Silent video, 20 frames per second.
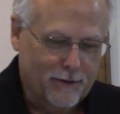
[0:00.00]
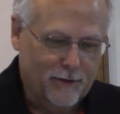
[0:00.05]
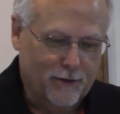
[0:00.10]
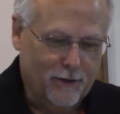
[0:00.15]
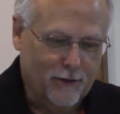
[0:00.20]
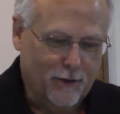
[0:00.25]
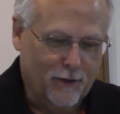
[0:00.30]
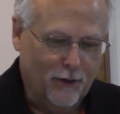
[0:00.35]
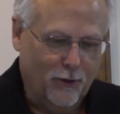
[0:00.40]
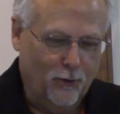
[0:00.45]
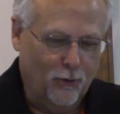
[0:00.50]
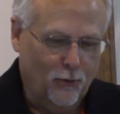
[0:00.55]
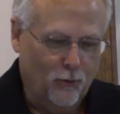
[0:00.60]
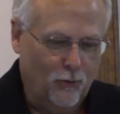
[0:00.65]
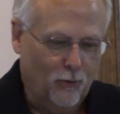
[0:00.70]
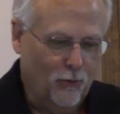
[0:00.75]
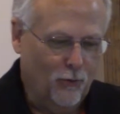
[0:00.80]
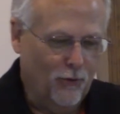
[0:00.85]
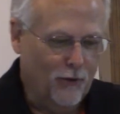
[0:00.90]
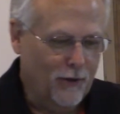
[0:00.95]
The
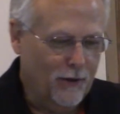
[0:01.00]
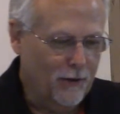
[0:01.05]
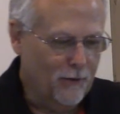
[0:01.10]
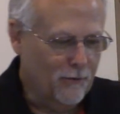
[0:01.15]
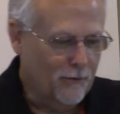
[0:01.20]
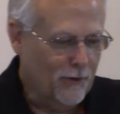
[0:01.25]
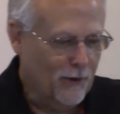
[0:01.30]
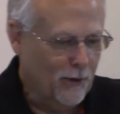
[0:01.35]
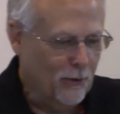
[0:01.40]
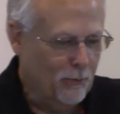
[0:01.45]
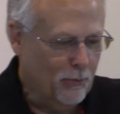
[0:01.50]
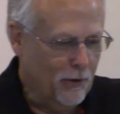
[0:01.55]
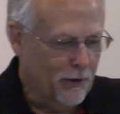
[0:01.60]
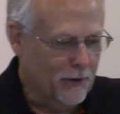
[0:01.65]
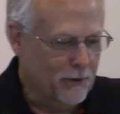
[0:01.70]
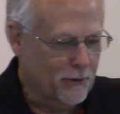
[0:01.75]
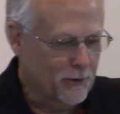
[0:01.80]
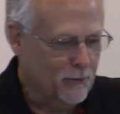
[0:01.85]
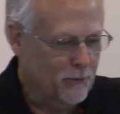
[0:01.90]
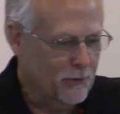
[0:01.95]
goal of
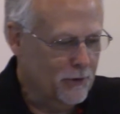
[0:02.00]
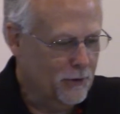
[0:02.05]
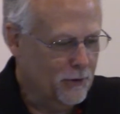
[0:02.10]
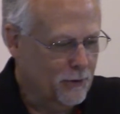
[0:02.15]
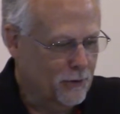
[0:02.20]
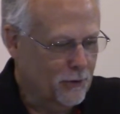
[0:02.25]
globalism is